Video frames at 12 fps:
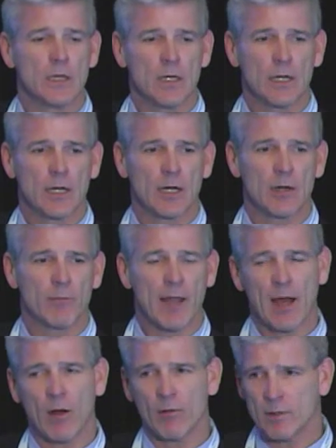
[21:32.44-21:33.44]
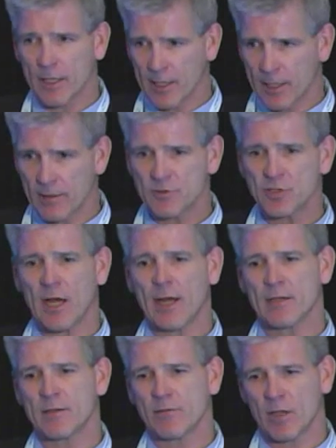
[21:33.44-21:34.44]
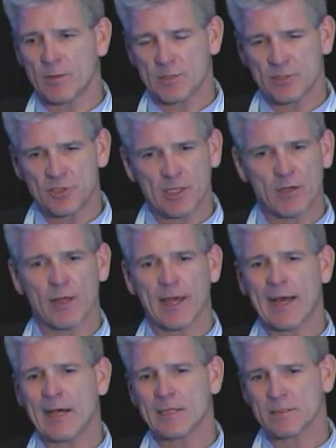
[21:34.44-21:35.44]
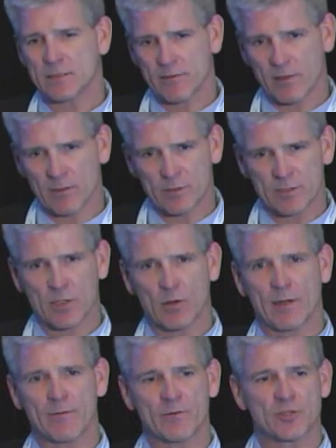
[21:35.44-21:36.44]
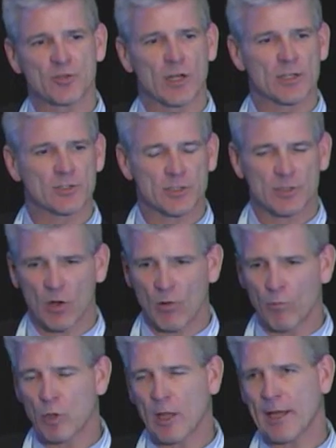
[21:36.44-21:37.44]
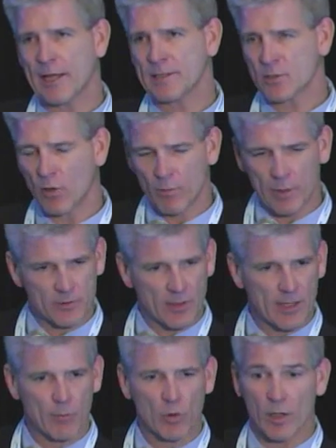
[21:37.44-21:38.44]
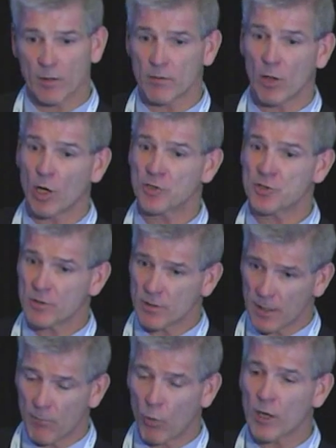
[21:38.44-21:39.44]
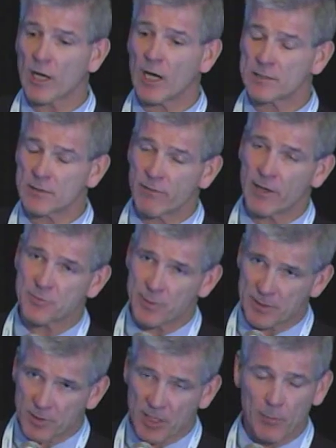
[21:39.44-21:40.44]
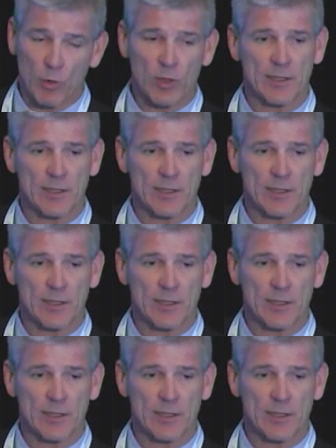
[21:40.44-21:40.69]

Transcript: Now, again, if China develops its shale gas and develops its own infrastructure, own plants, own petrochemical, larger and more cost-advantaged petrochemical